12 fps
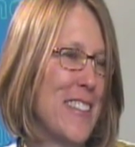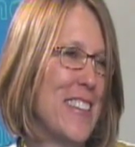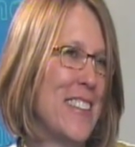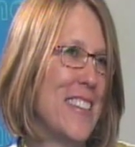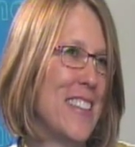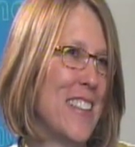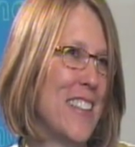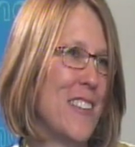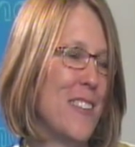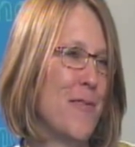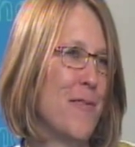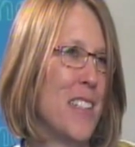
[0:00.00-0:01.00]
And
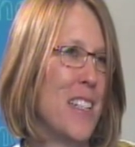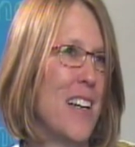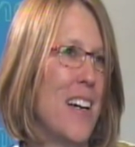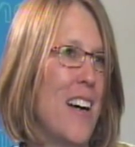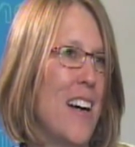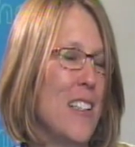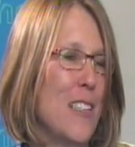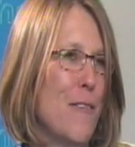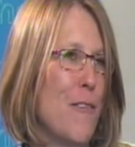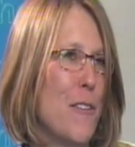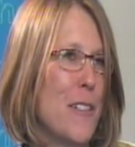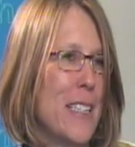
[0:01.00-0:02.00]
uh, I look
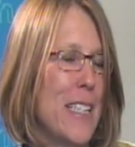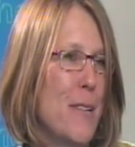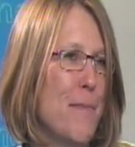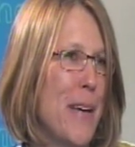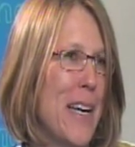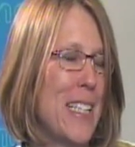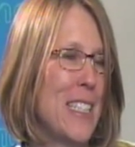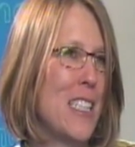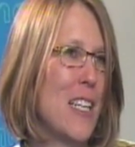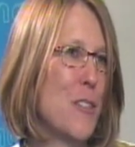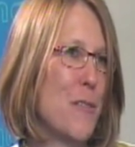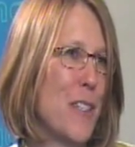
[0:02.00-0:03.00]
forward to getting back in
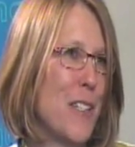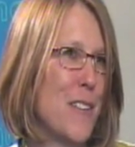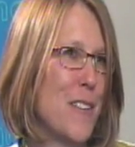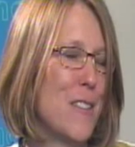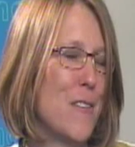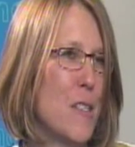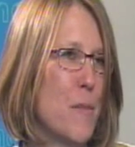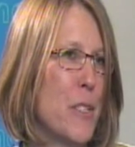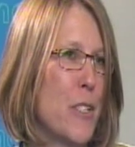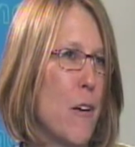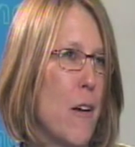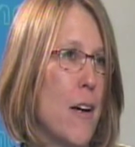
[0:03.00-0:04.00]
touch with you as soon as
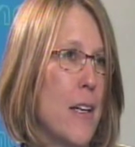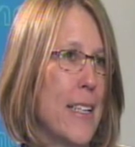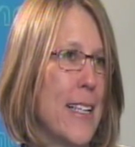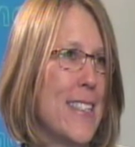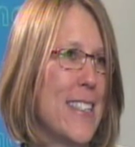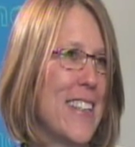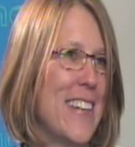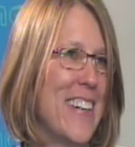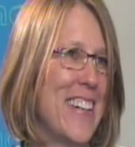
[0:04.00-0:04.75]
Mr. Hahn gets here.